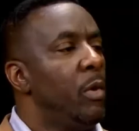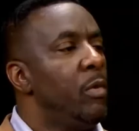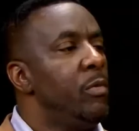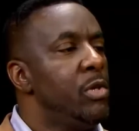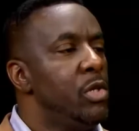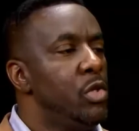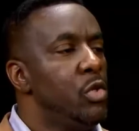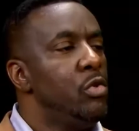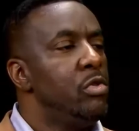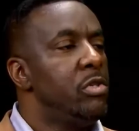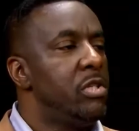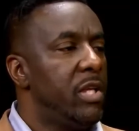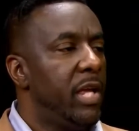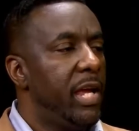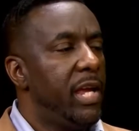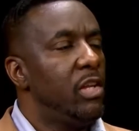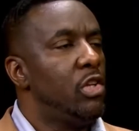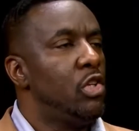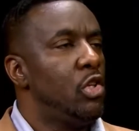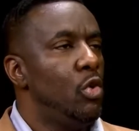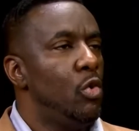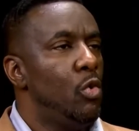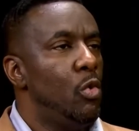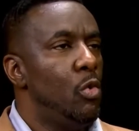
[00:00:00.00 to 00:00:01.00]
would you say
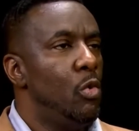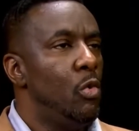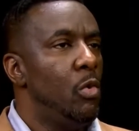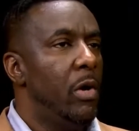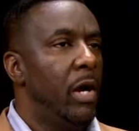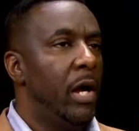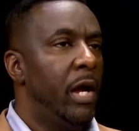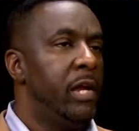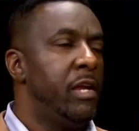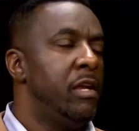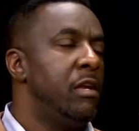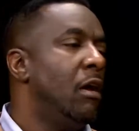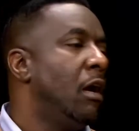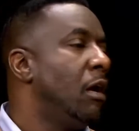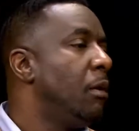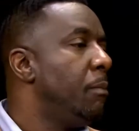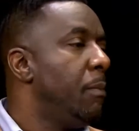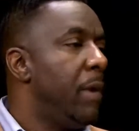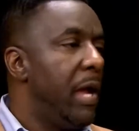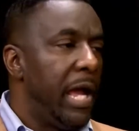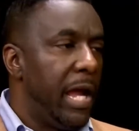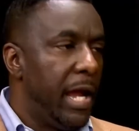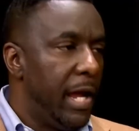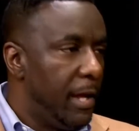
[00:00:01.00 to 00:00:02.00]
to a young
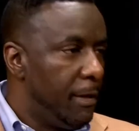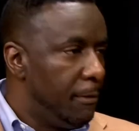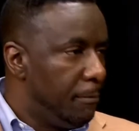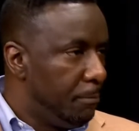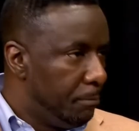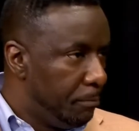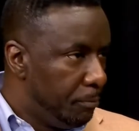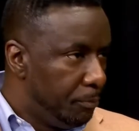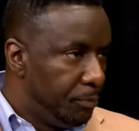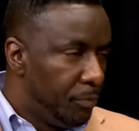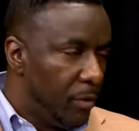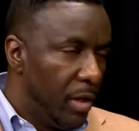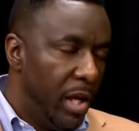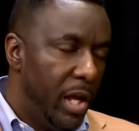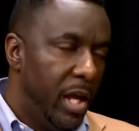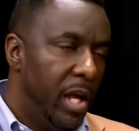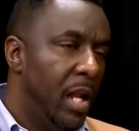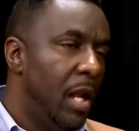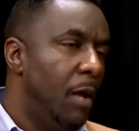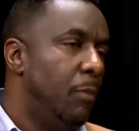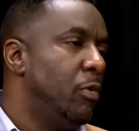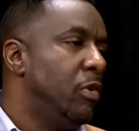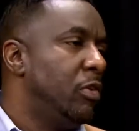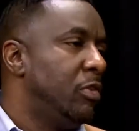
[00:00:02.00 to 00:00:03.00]
man, and
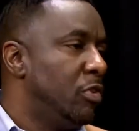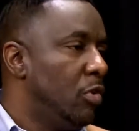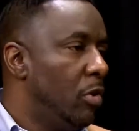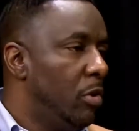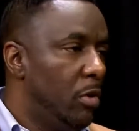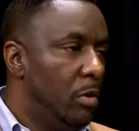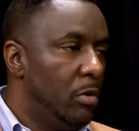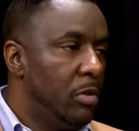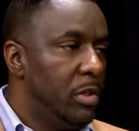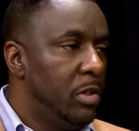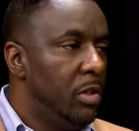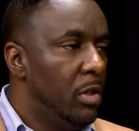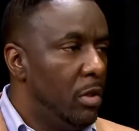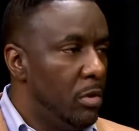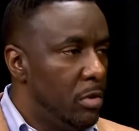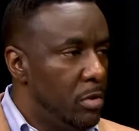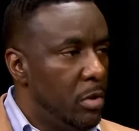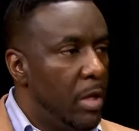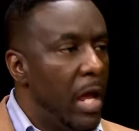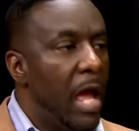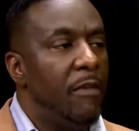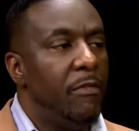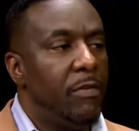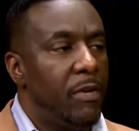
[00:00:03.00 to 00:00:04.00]
I'm just going to go,
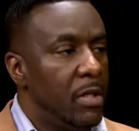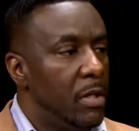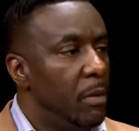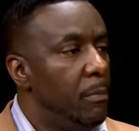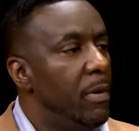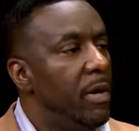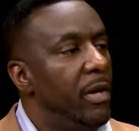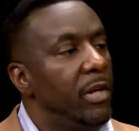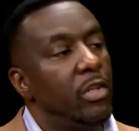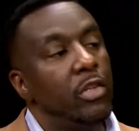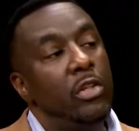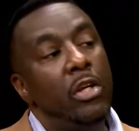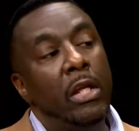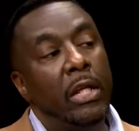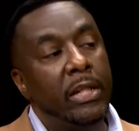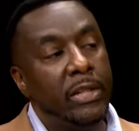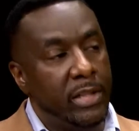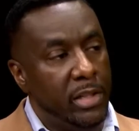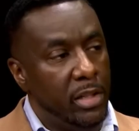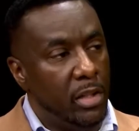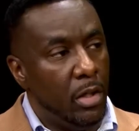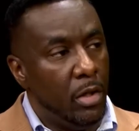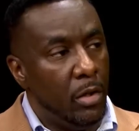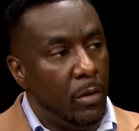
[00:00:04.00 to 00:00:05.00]
to African American or
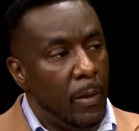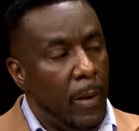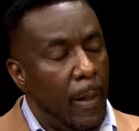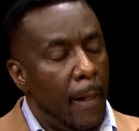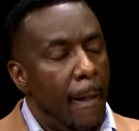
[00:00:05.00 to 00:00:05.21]
Latino,